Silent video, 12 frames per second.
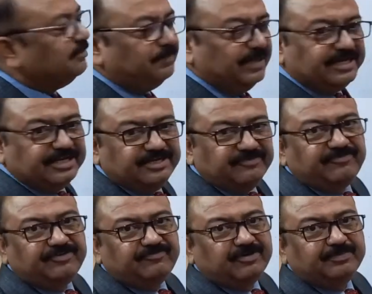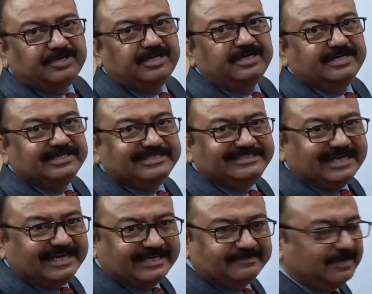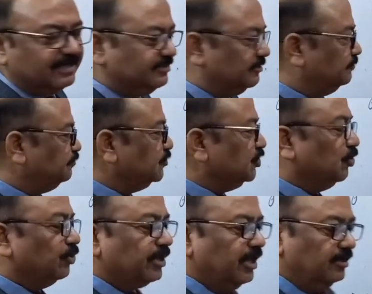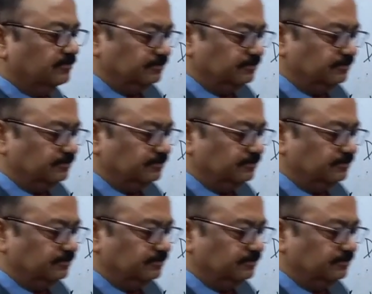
make it different from the direct method. Okay,